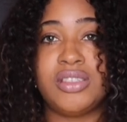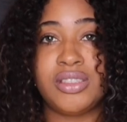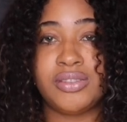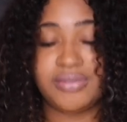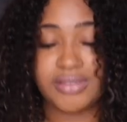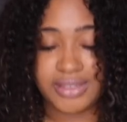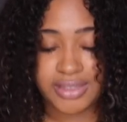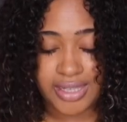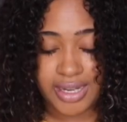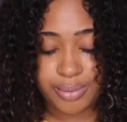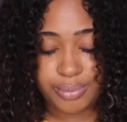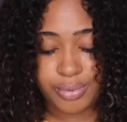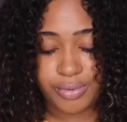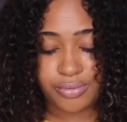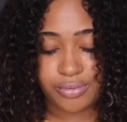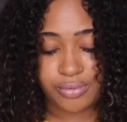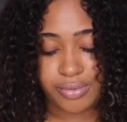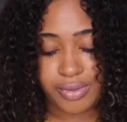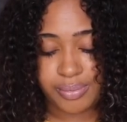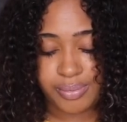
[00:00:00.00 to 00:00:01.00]
different type
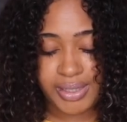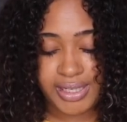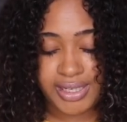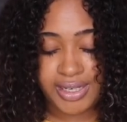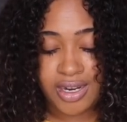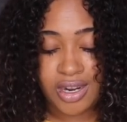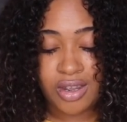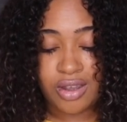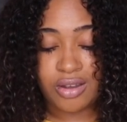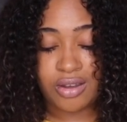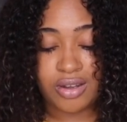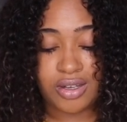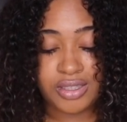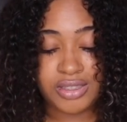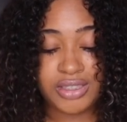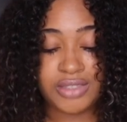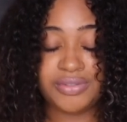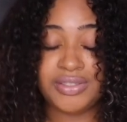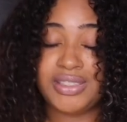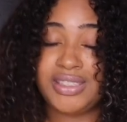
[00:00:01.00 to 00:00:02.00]
of women, all
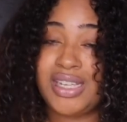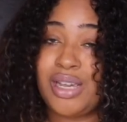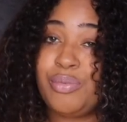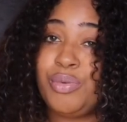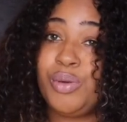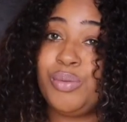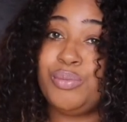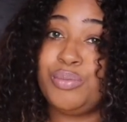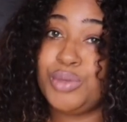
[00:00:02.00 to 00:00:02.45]
different type of